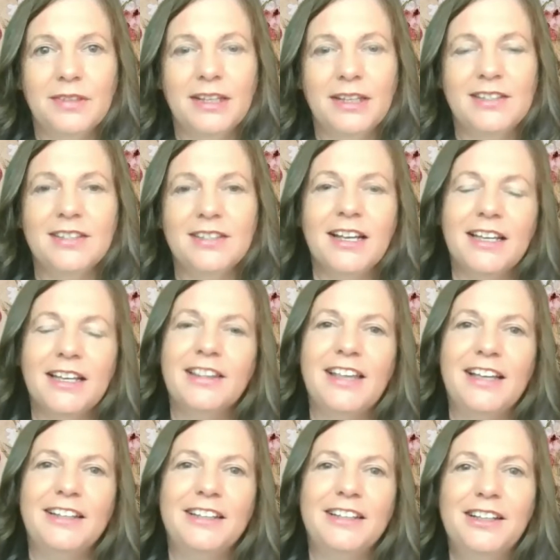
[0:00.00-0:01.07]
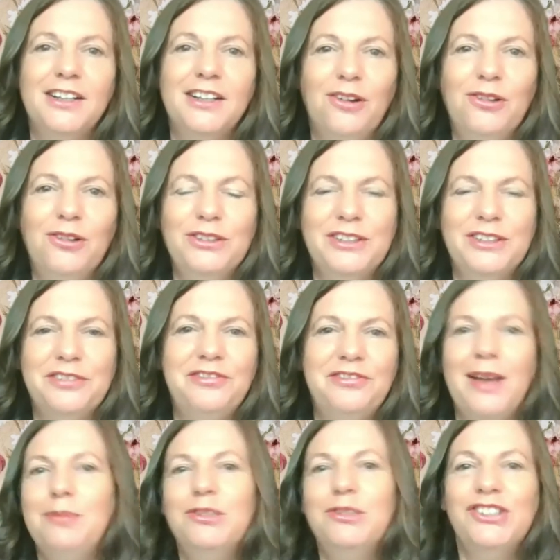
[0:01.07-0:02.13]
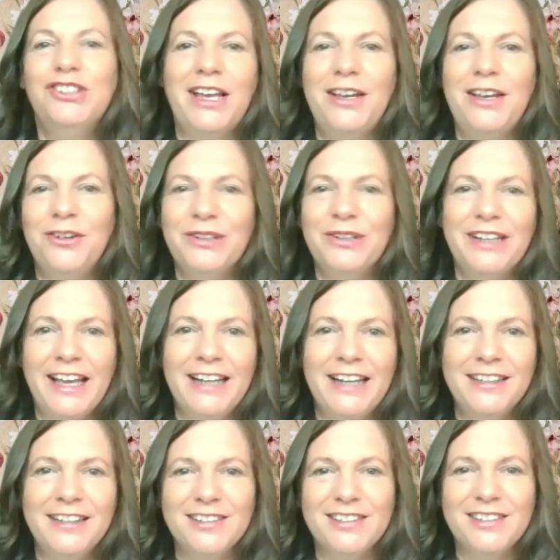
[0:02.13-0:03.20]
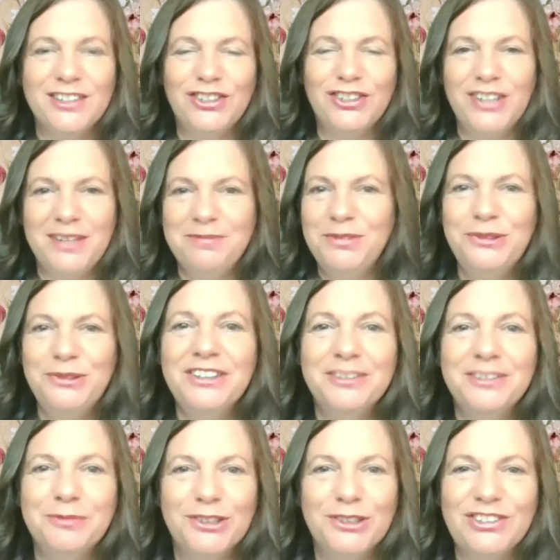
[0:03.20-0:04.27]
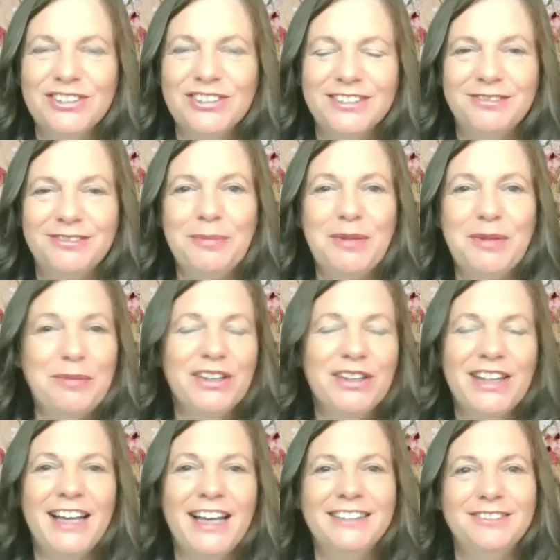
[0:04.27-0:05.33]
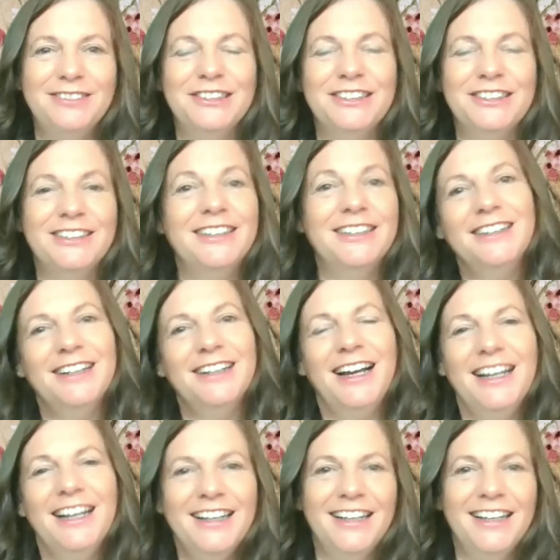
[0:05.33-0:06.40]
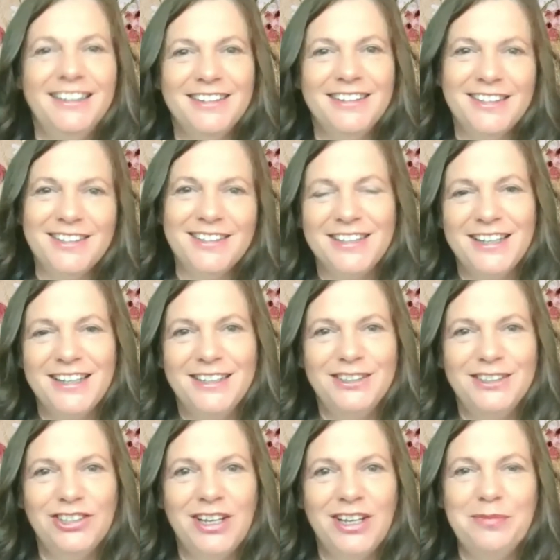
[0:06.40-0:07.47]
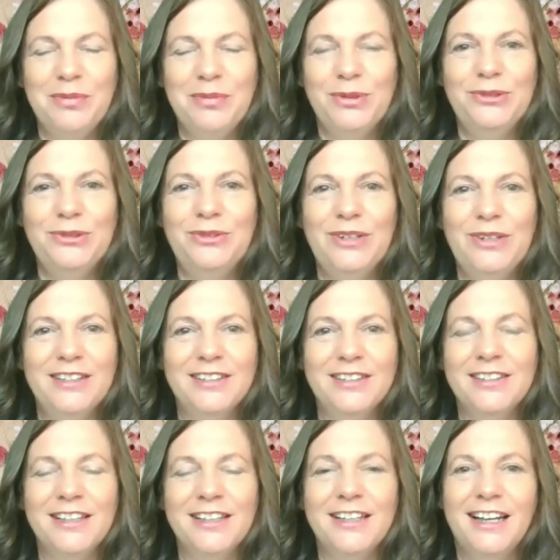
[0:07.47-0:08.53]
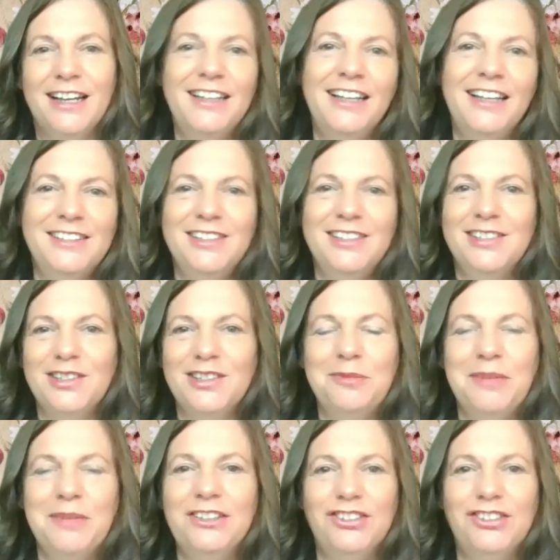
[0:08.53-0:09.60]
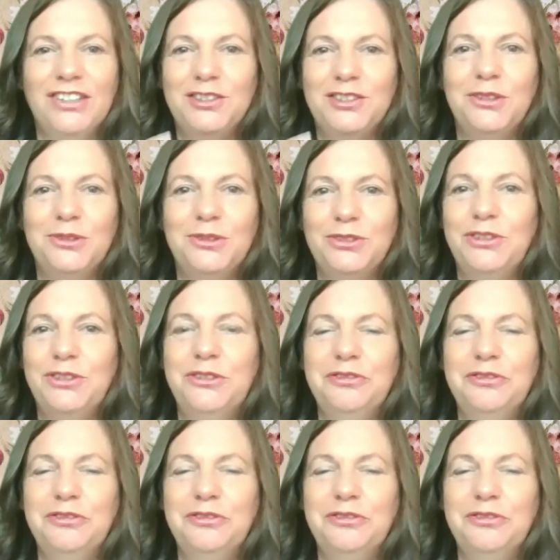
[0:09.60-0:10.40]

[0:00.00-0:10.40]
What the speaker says: It's like that old Fabergé Organics shampoo commercial. Remember that? Where I liked this shampoo and I liked it so much, I told 2